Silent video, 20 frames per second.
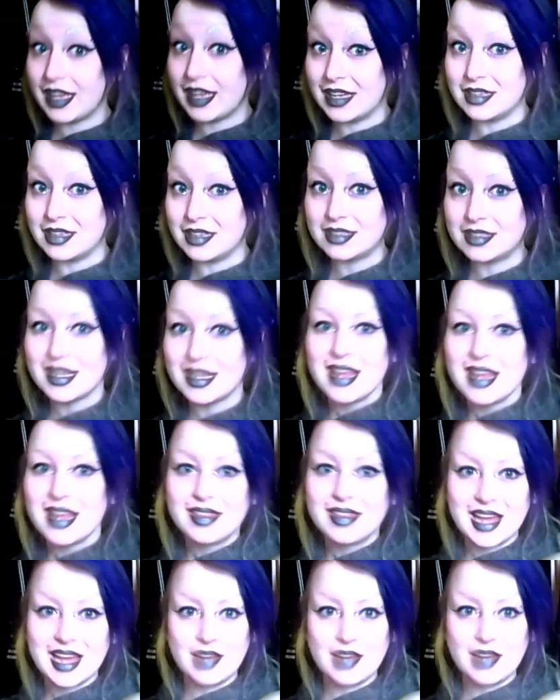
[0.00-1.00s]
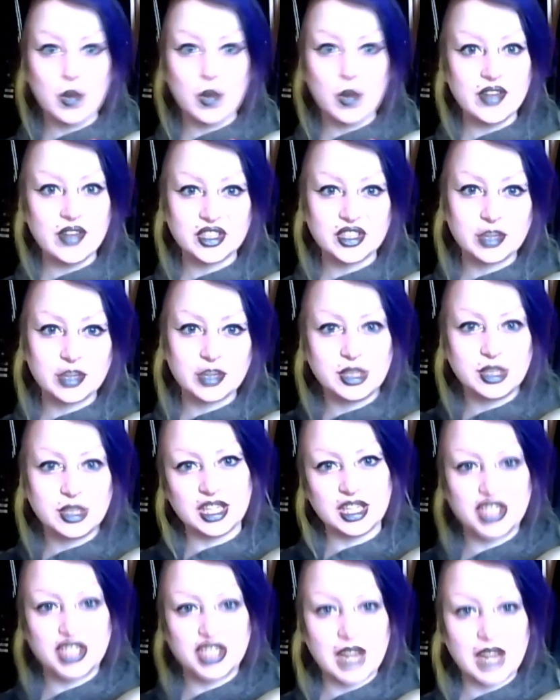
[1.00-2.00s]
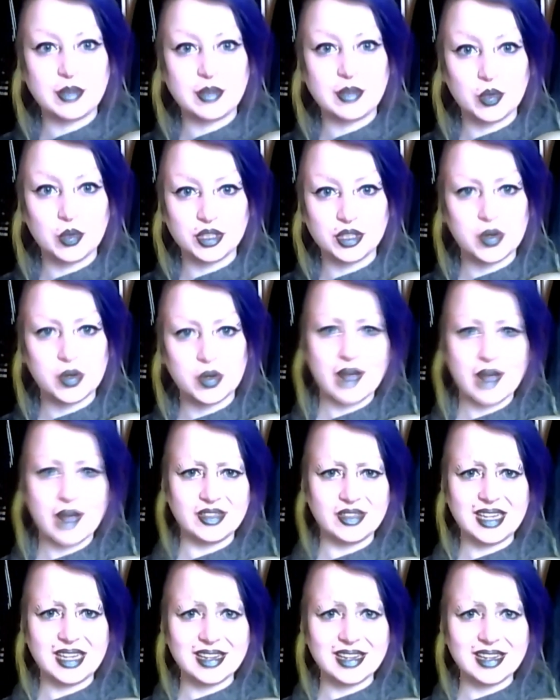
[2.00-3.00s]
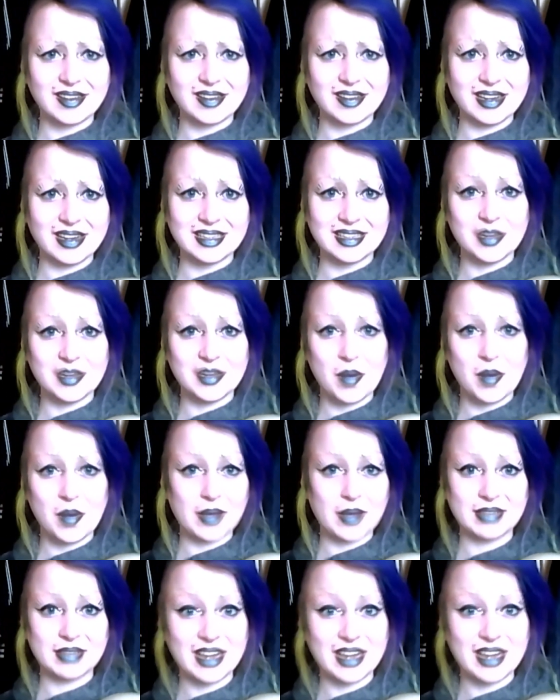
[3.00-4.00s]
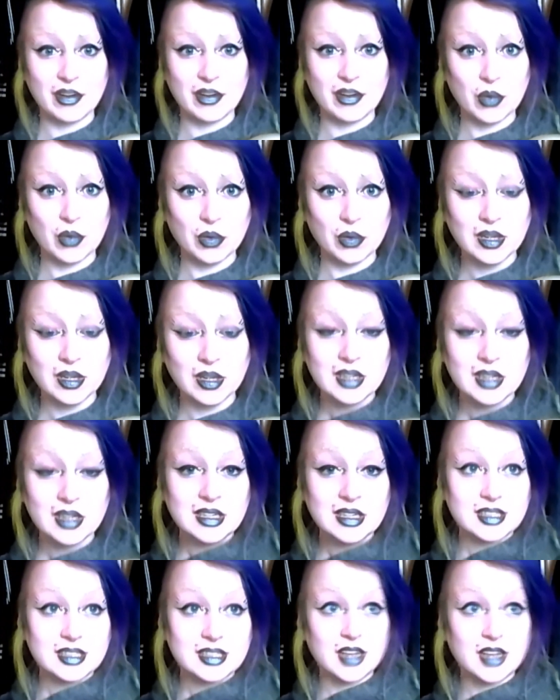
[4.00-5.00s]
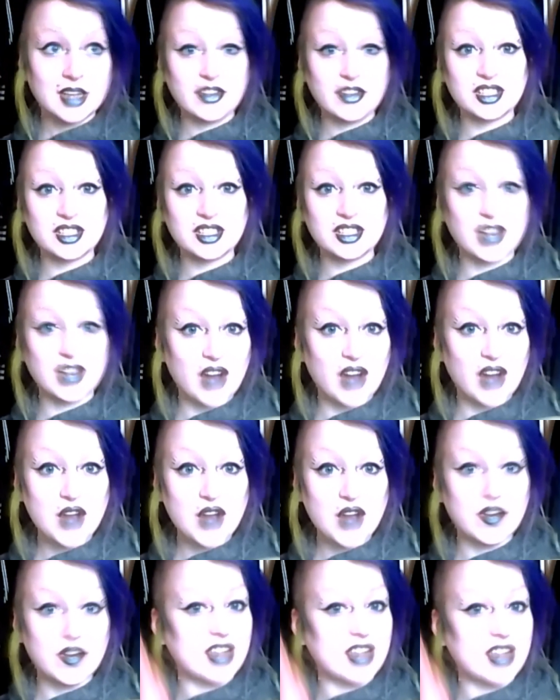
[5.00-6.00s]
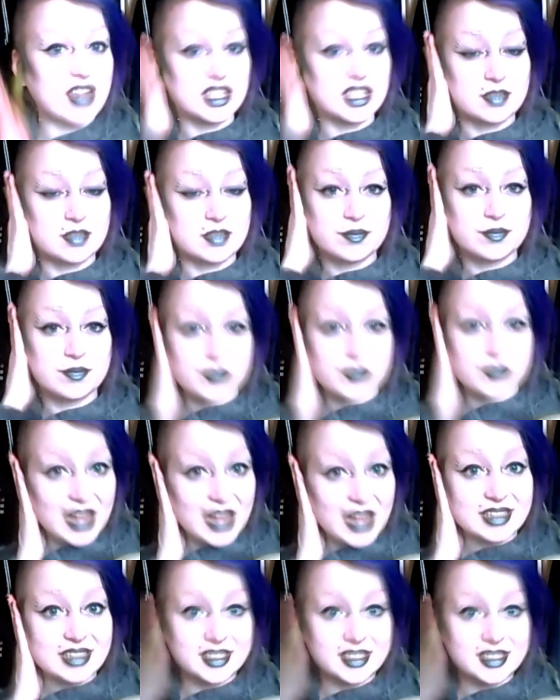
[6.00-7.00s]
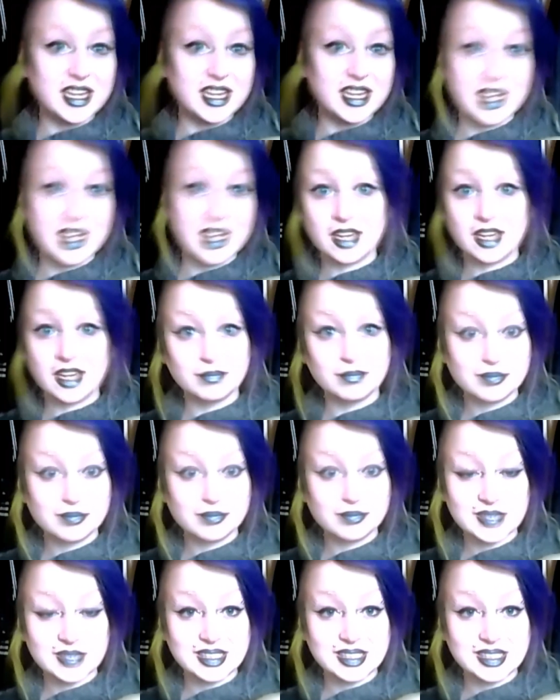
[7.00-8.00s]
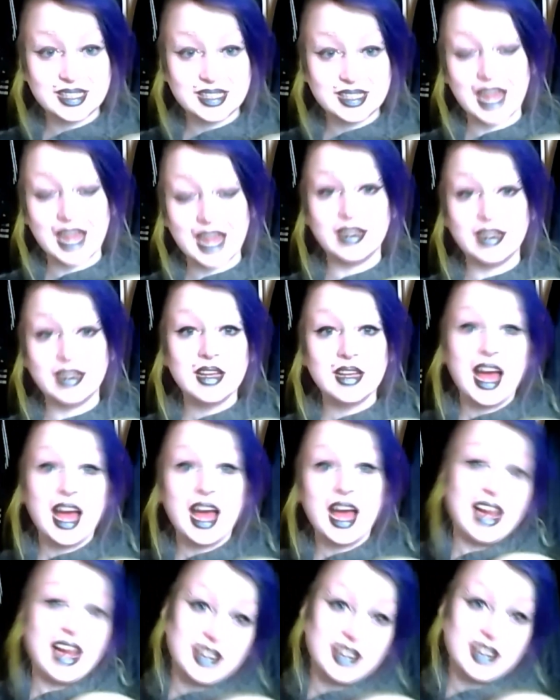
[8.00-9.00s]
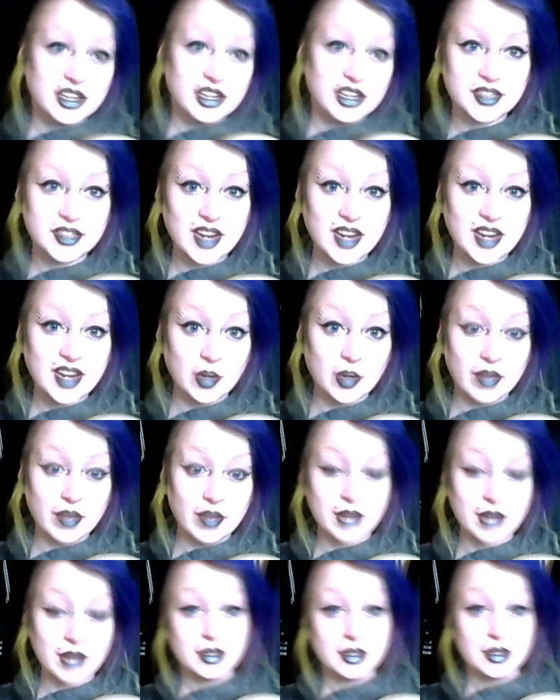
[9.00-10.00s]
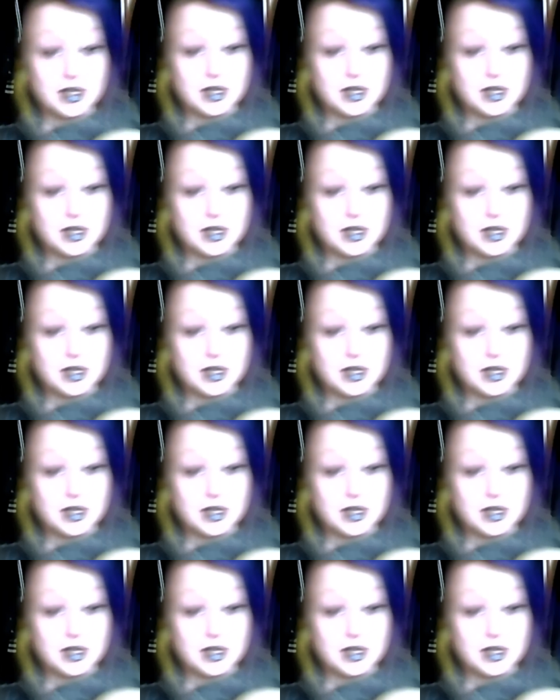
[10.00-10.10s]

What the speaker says: ears, then whatever you're sculpting is going to shape towards whoever's ear it is, and they won't be able to hear it all. So if you just cover over it, it just flattens the ear instead, and you can use it for anyone then.